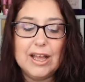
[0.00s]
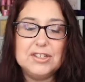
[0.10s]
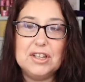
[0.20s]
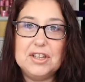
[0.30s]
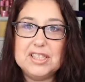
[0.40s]

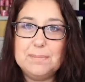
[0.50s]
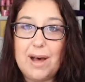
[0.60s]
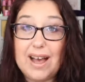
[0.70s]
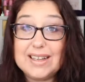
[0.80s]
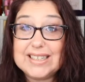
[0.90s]
So this
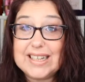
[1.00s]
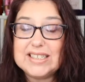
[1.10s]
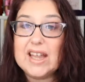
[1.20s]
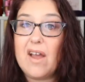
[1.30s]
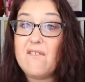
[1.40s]
box
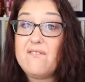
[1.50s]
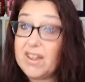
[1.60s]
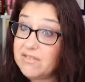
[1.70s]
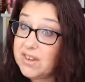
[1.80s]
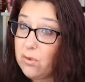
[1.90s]
is
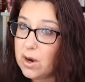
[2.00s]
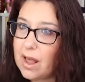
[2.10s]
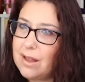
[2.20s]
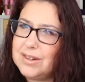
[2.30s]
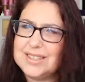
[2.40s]
fifty-four
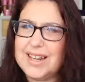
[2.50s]
dollars.